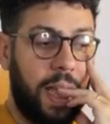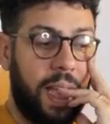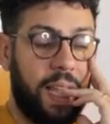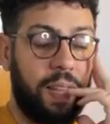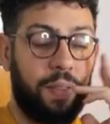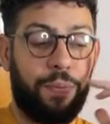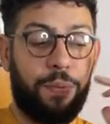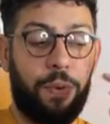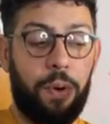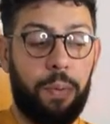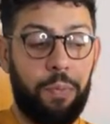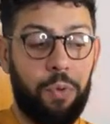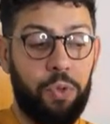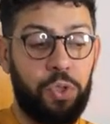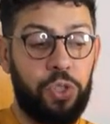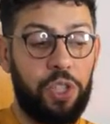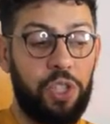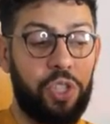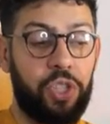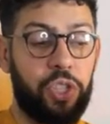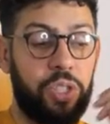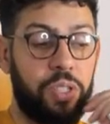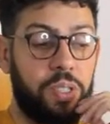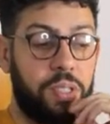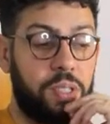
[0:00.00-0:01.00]
for
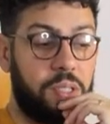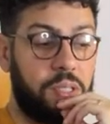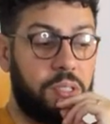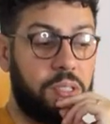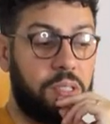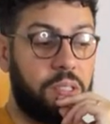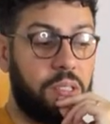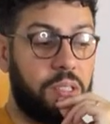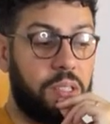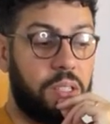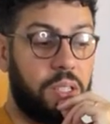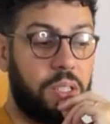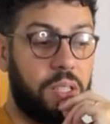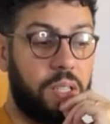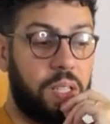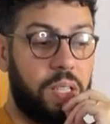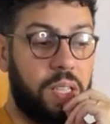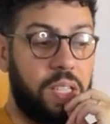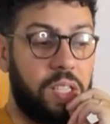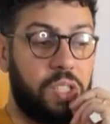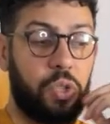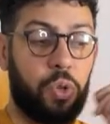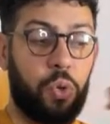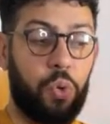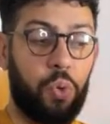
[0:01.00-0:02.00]
musicians,
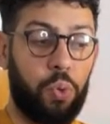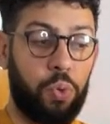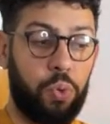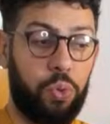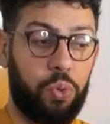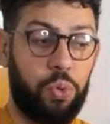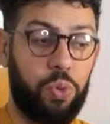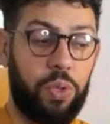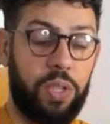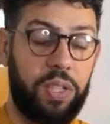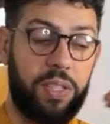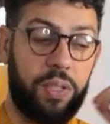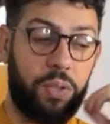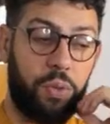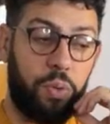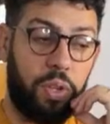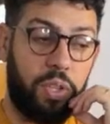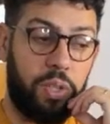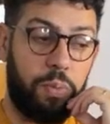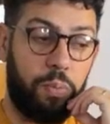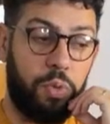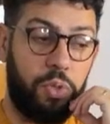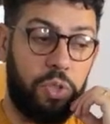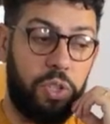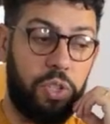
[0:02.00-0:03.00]
it's cool to listen to other
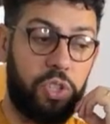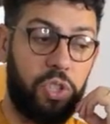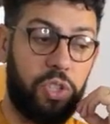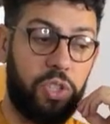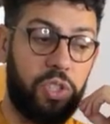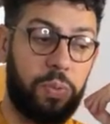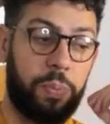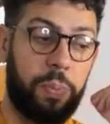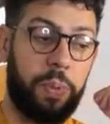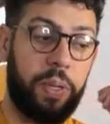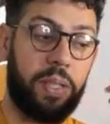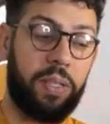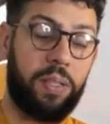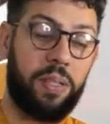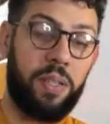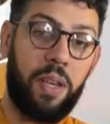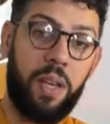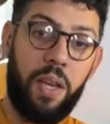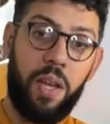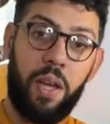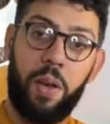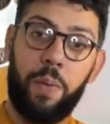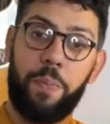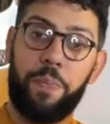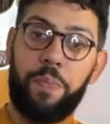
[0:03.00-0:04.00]
musicians, but
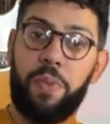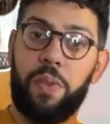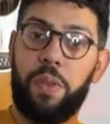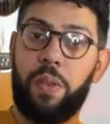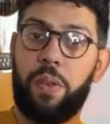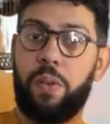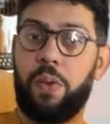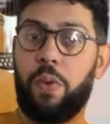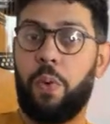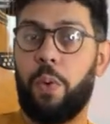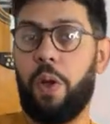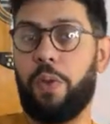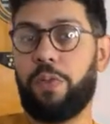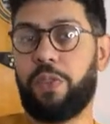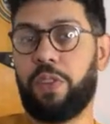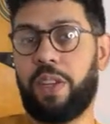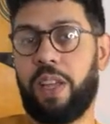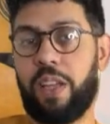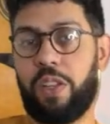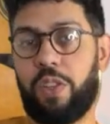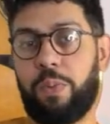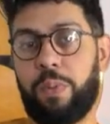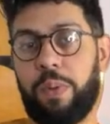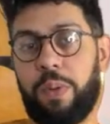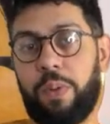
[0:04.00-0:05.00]
we often
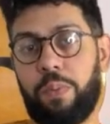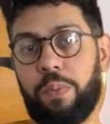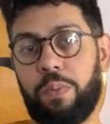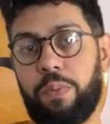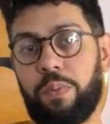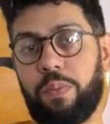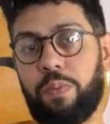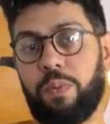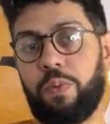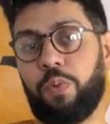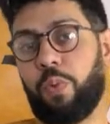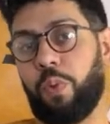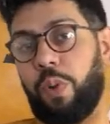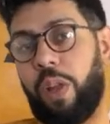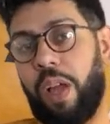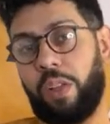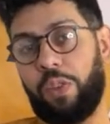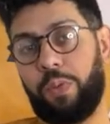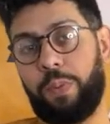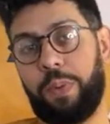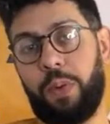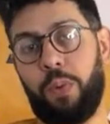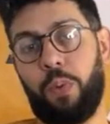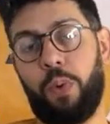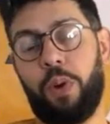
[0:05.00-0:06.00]
like to
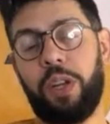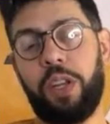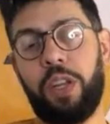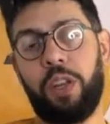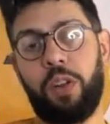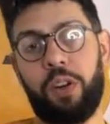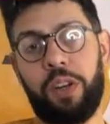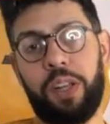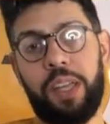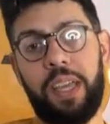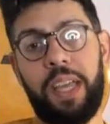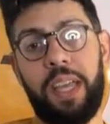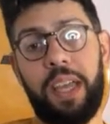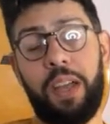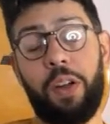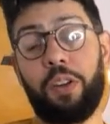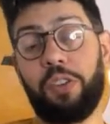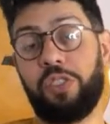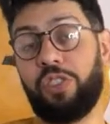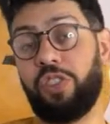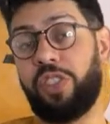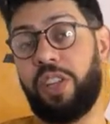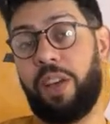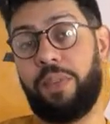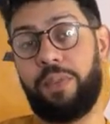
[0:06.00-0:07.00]
be working or gigging or
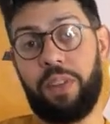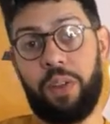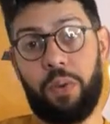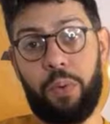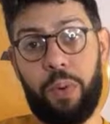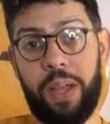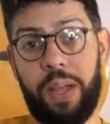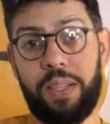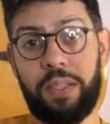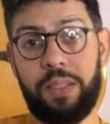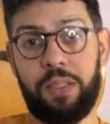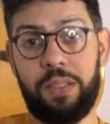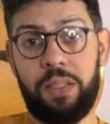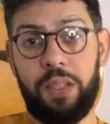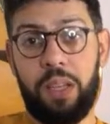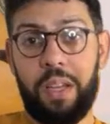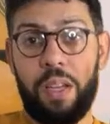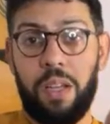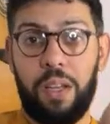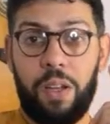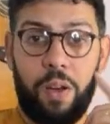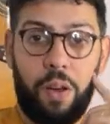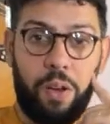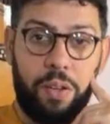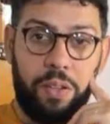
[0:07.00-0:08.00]
just having a rest
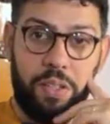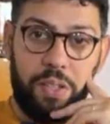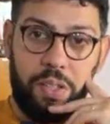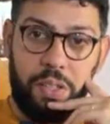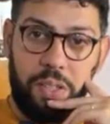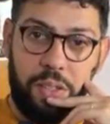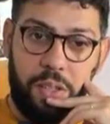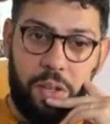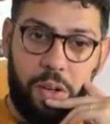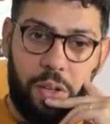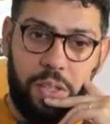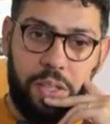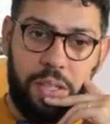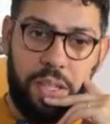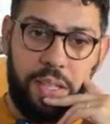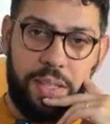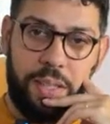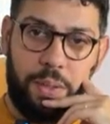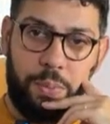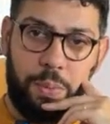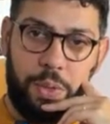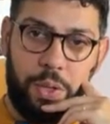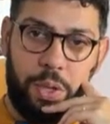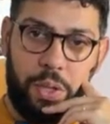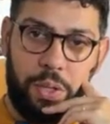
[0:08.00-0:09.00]
on the odd day
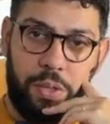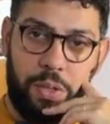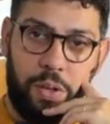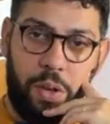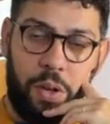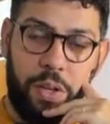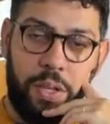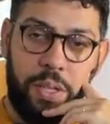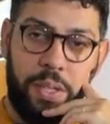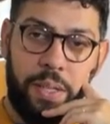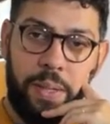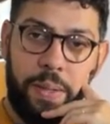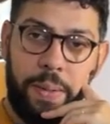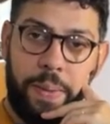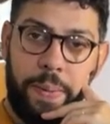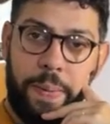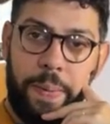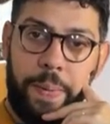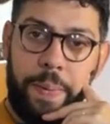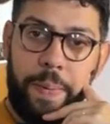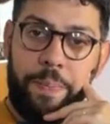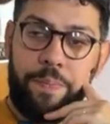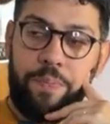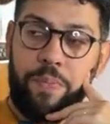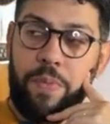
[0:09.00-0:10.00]
that we're not on.
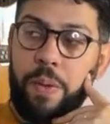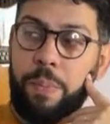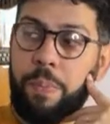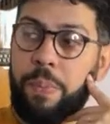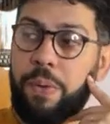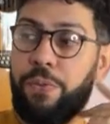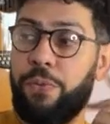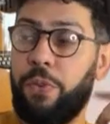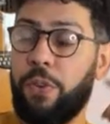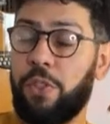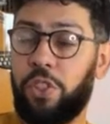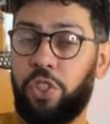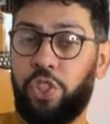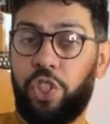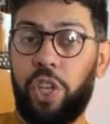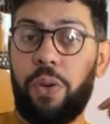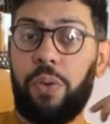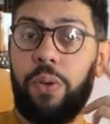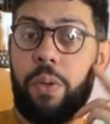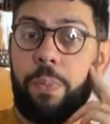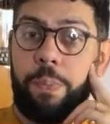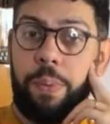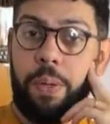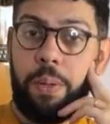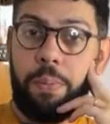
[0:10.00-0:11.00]
But for the
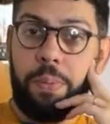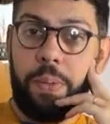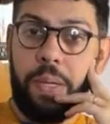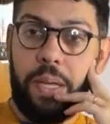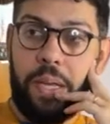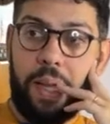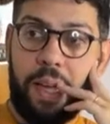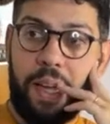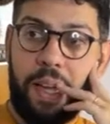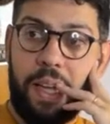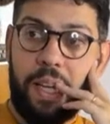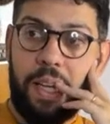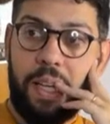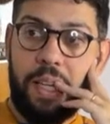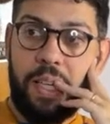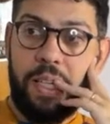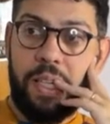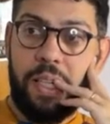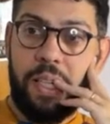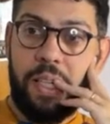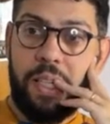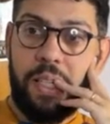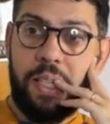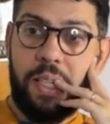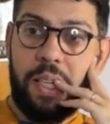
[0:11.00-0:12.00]
general public,
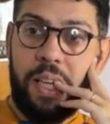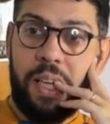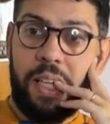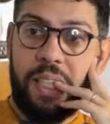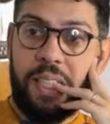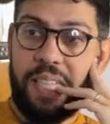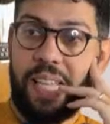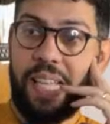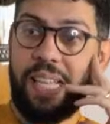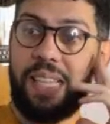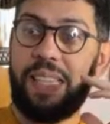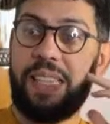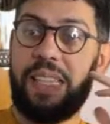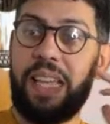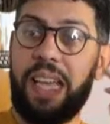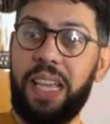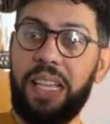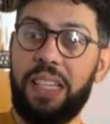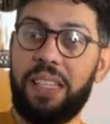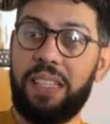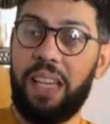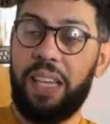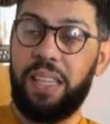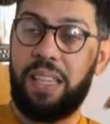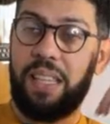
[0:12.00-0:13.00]
that they
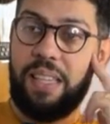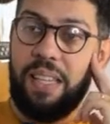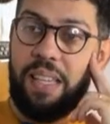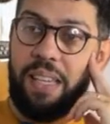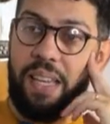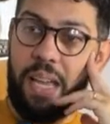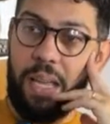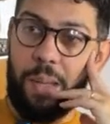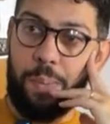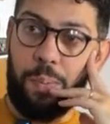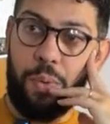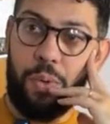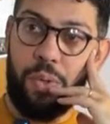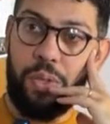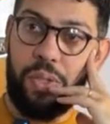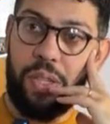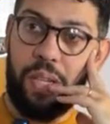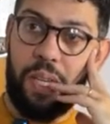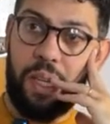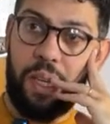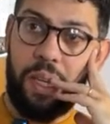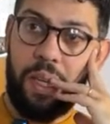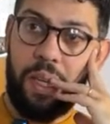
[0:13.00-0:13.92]
say that they like music,